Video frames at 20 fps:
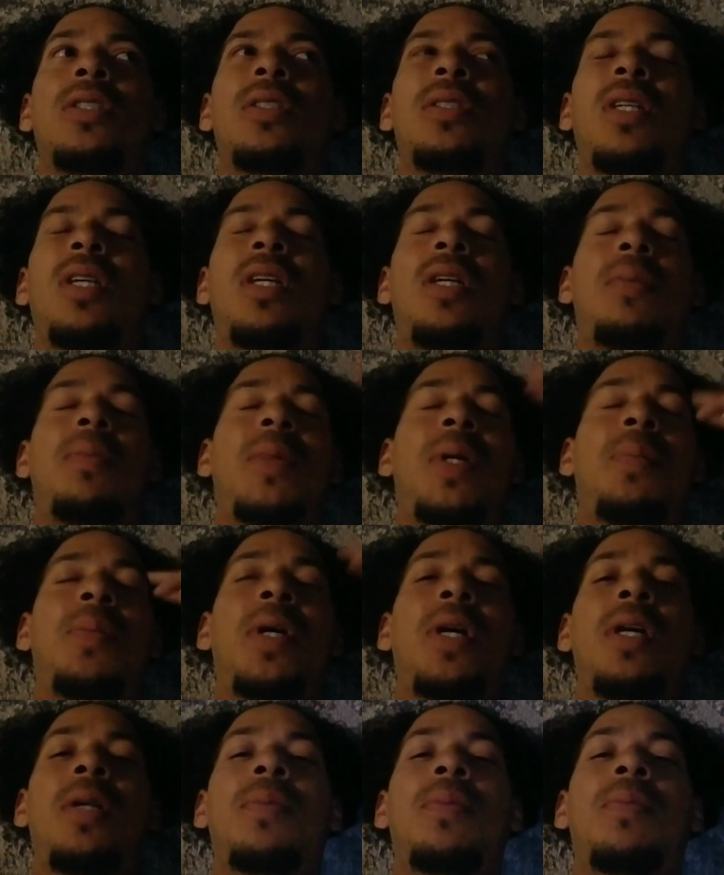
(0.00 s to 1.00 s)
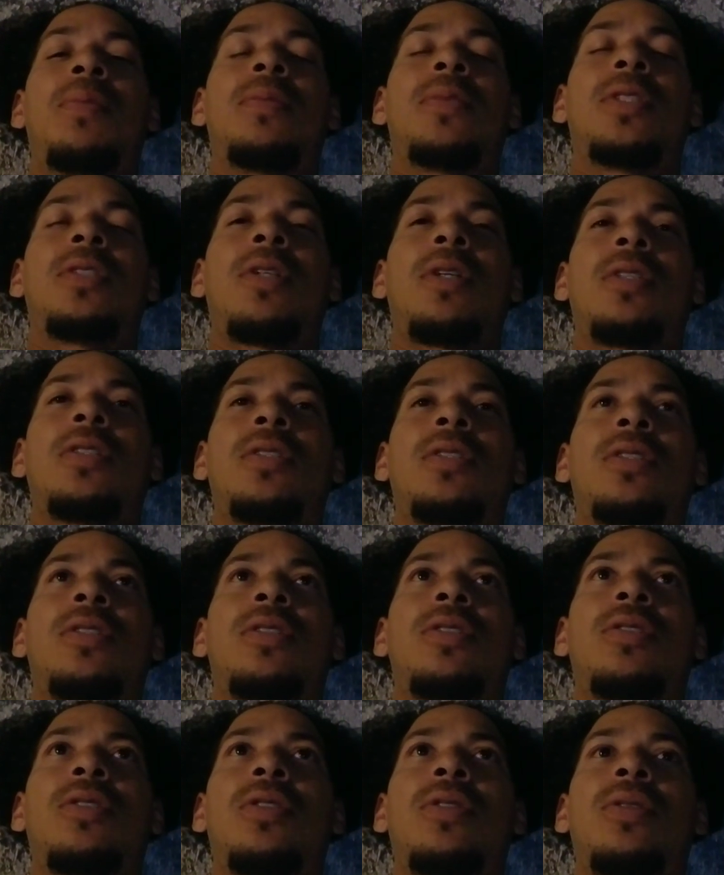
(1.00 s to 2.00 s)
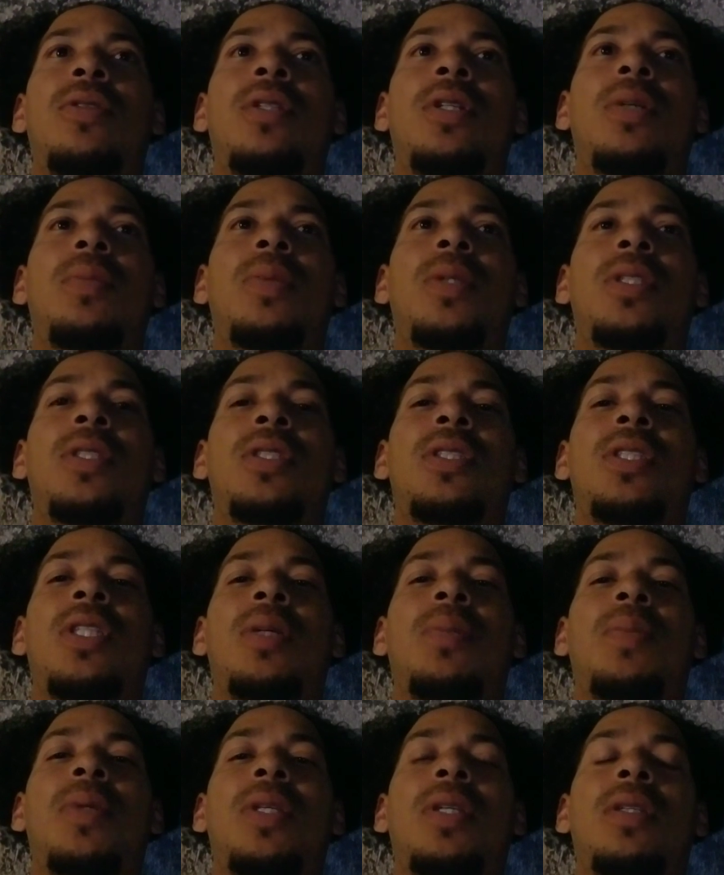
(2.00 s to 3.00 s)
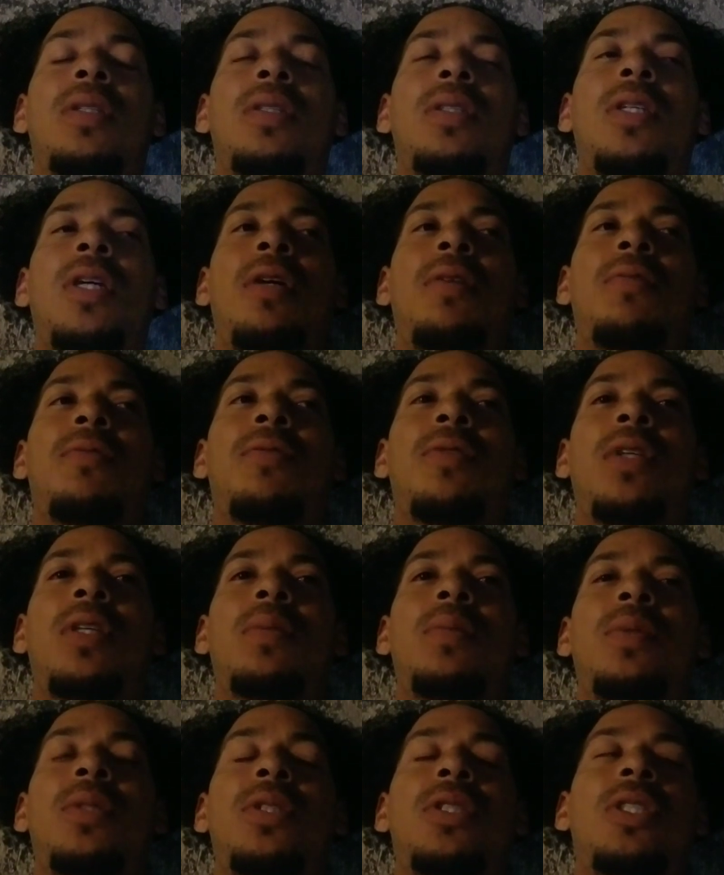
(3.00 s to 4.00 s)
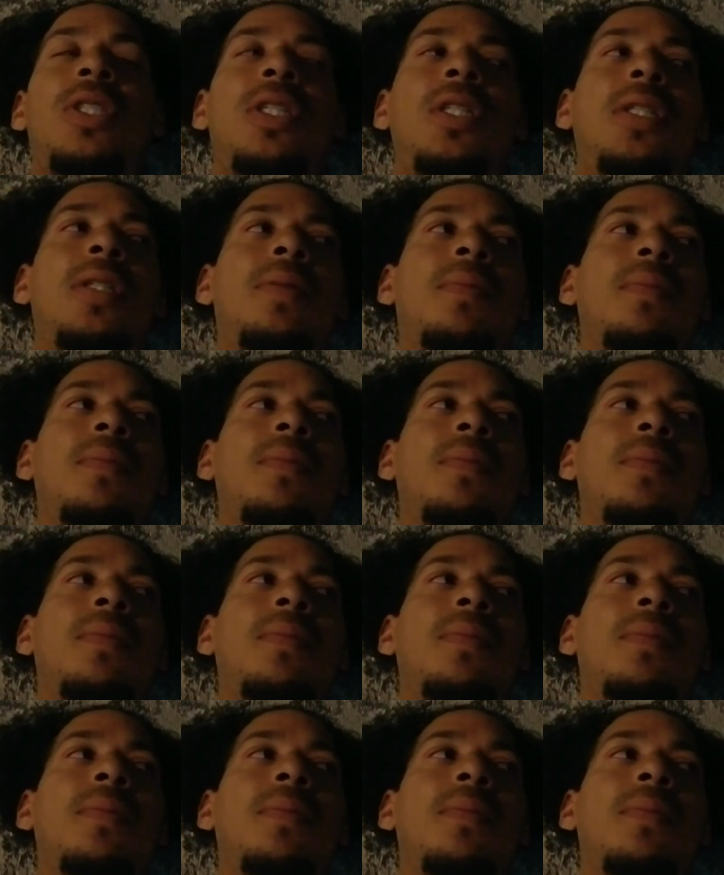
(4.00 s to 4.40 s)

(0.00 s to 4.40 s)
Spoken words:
My mind starts screwing up and skipping time frames and shit,